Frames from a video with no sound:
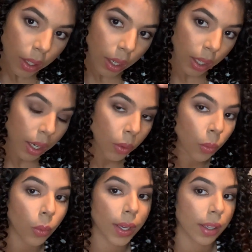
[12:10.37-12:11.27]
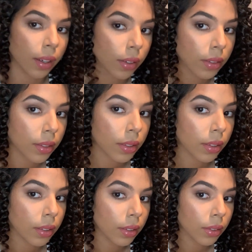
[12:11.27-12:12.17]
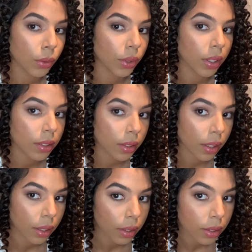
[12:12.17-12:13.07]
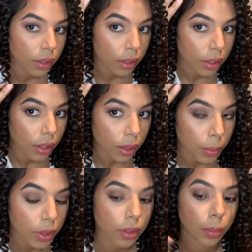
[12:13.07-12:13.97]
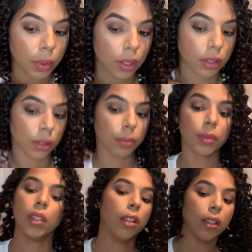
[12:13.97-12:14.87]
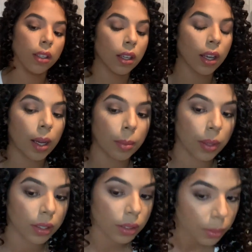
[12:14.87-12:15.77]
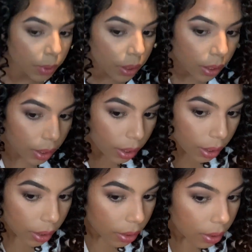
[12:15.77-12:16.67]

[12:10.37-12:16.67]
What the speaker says: I got white hairs. Do y'all see that? I must have plucked them. I plucked them and then I get like